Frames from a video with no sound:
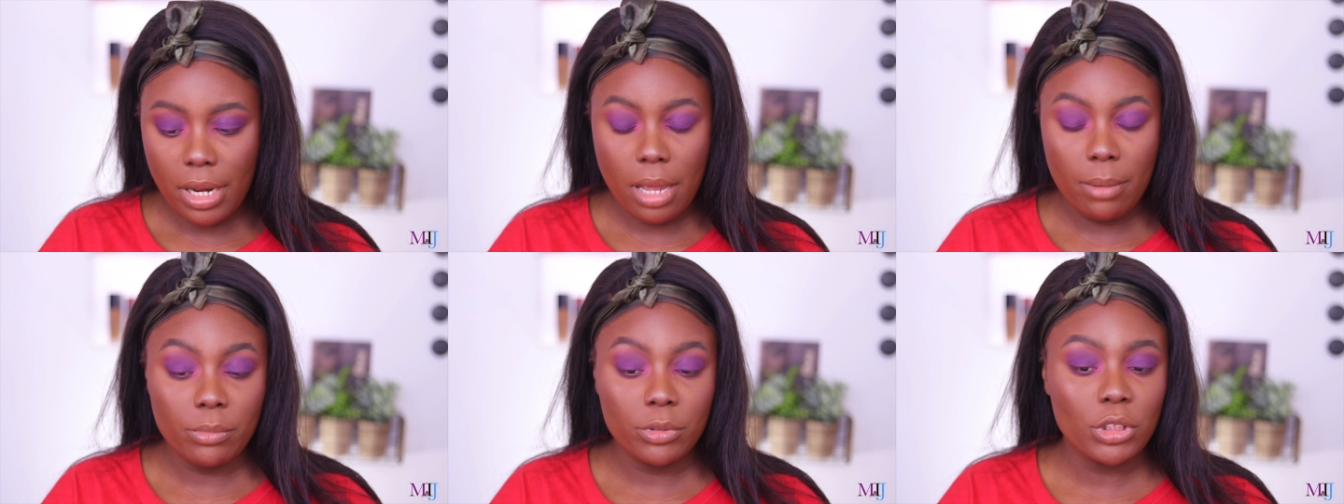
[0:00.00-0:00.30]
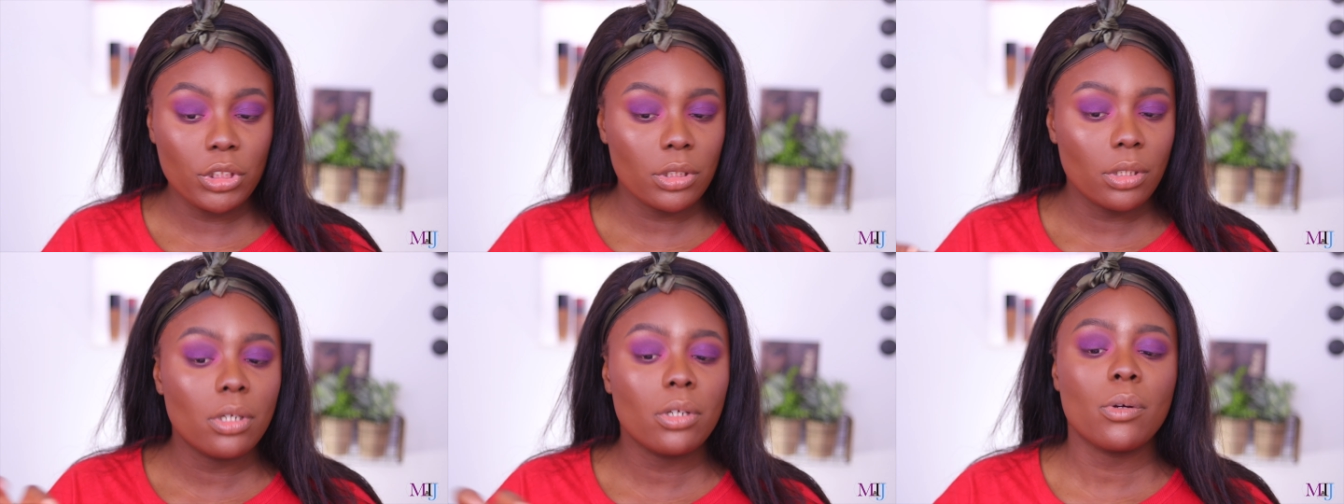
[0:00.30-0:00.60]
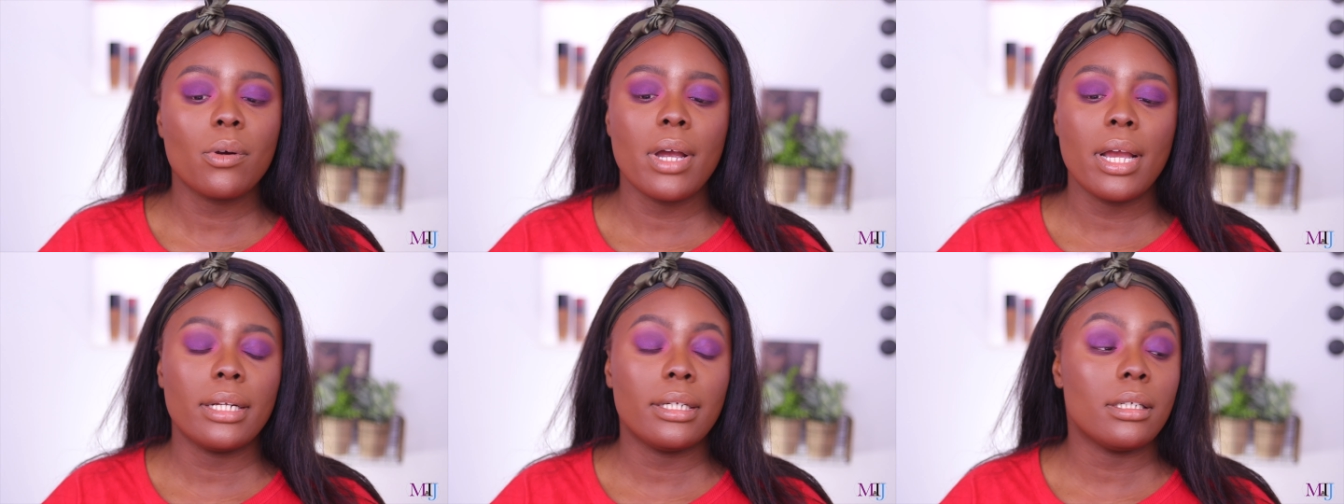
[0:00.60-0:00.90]
I'm just gonna
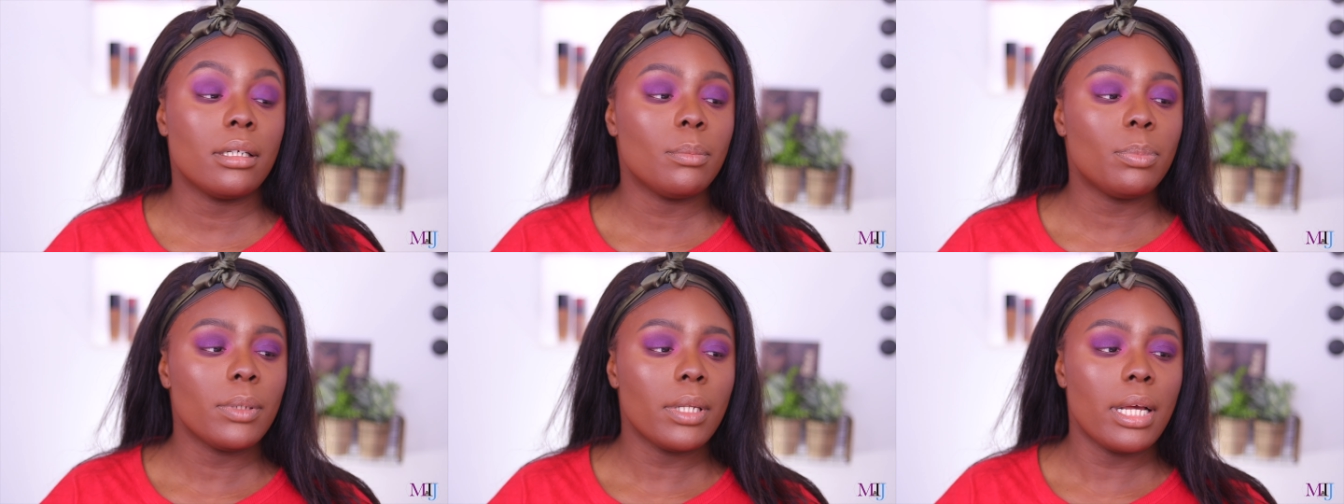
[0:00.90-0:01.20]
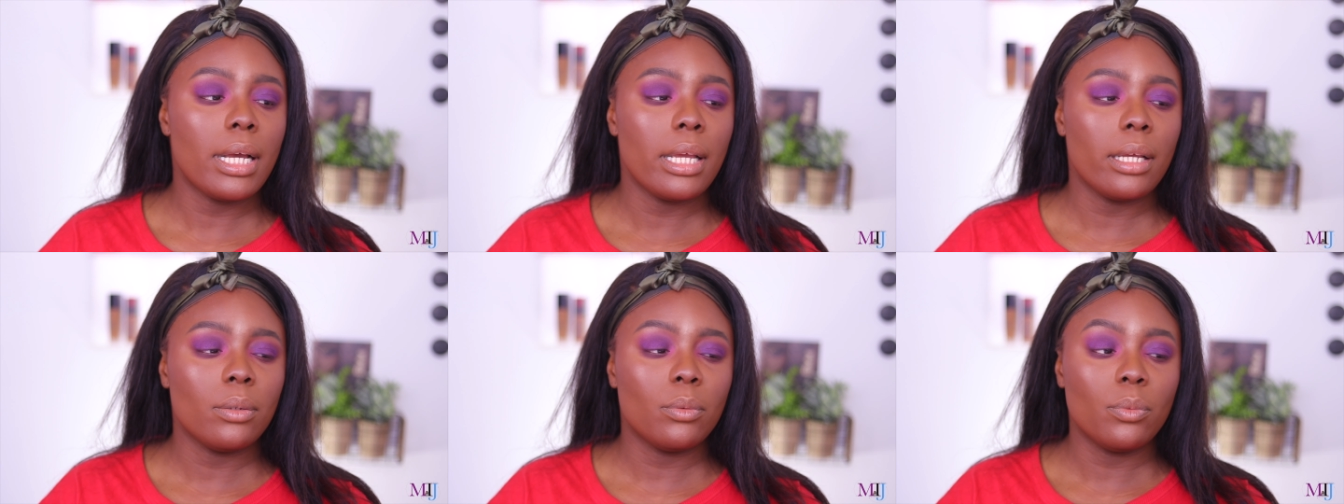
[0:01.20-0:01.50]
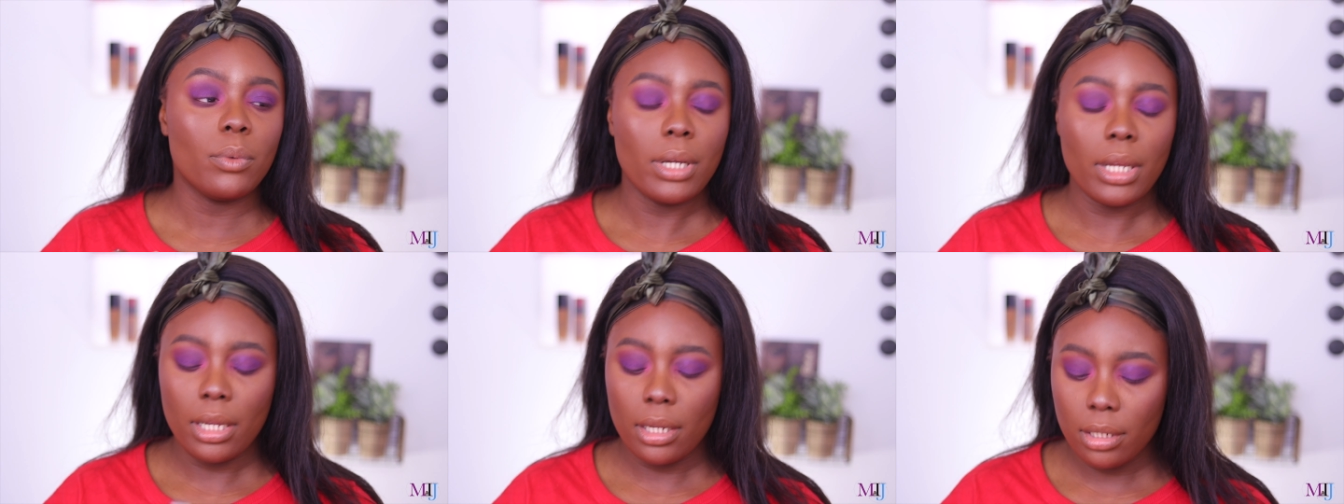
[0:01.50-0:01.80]
go ahead and apply a
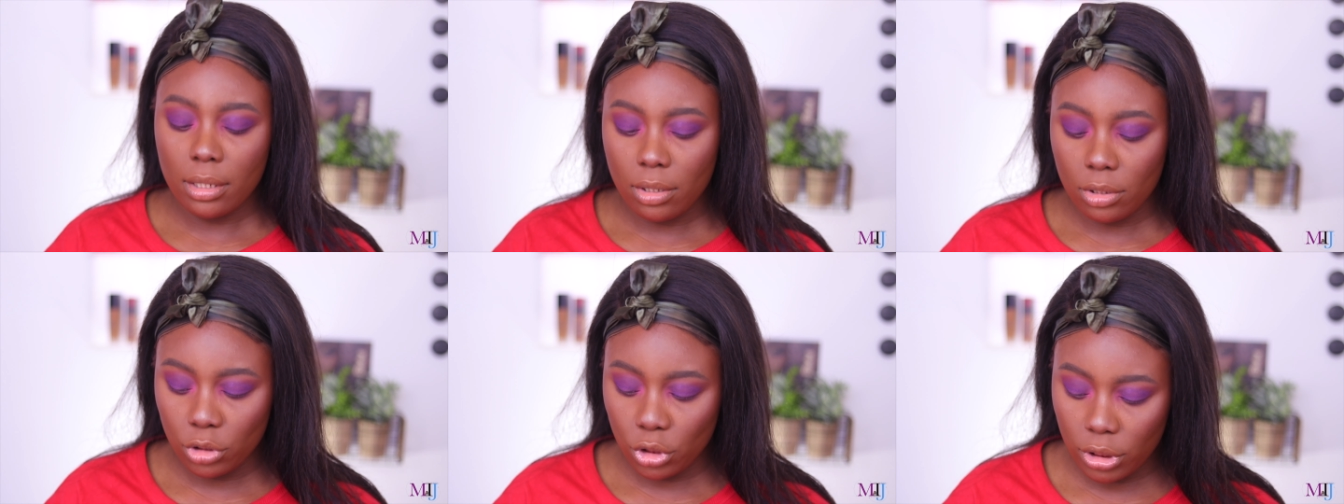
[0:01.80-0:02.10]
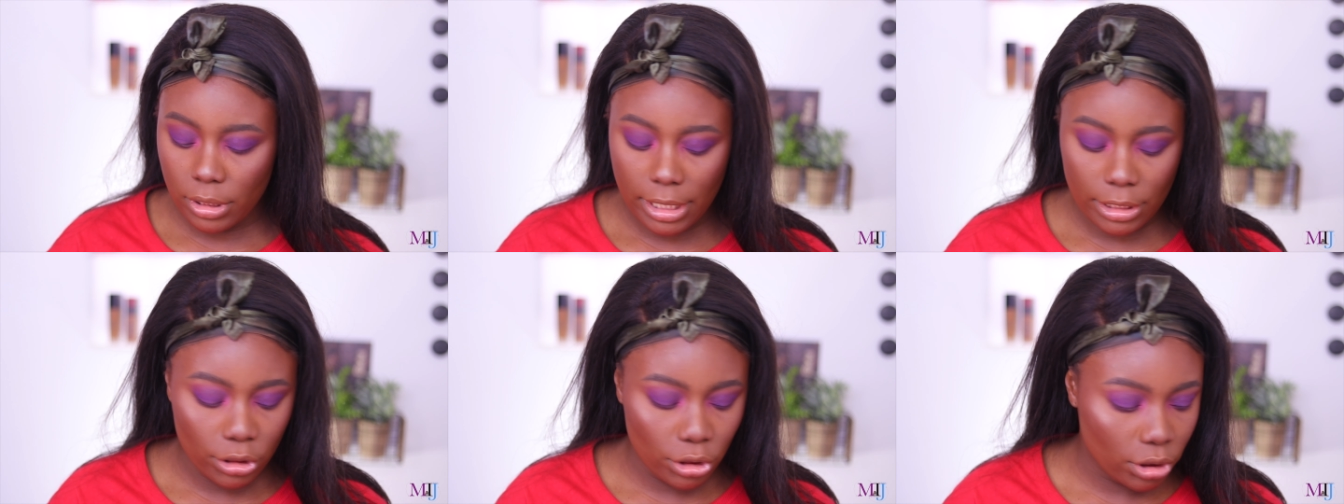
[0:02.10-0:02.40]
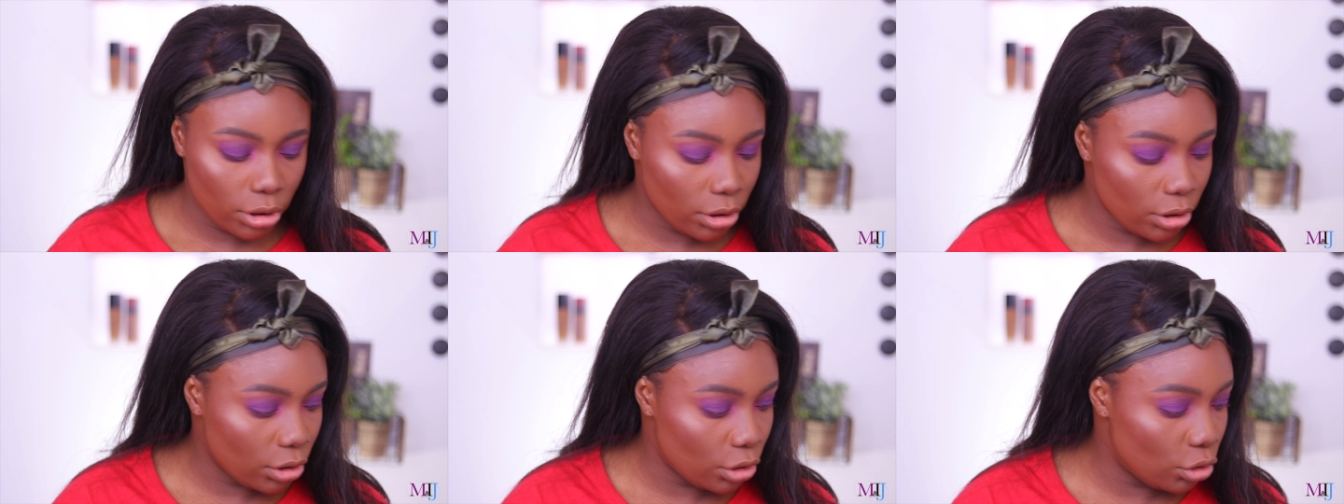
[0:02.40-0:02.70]
wing, or should I
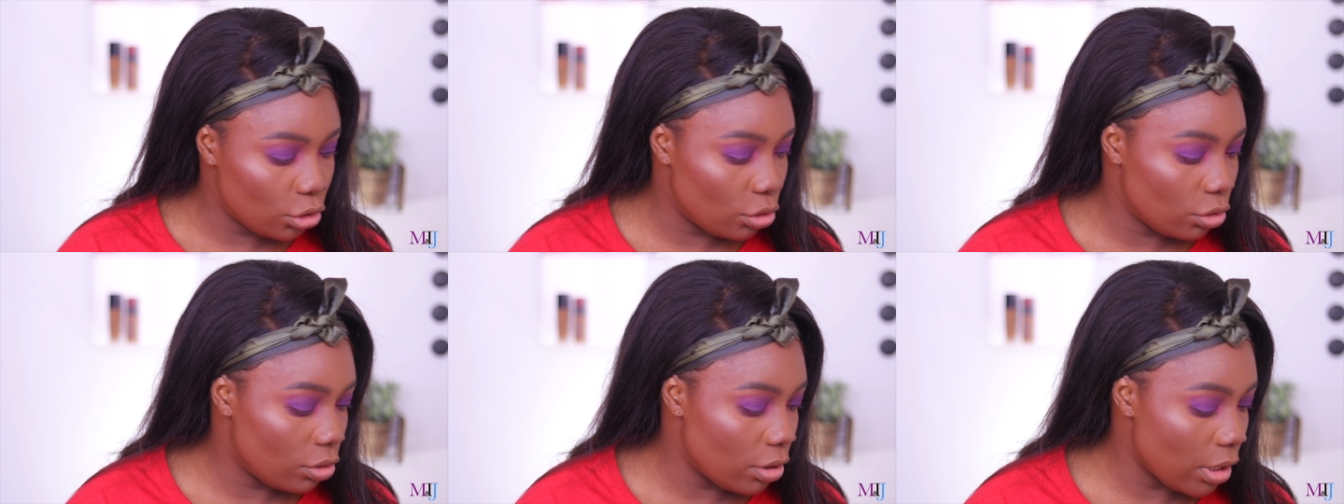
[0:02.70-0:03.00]
just do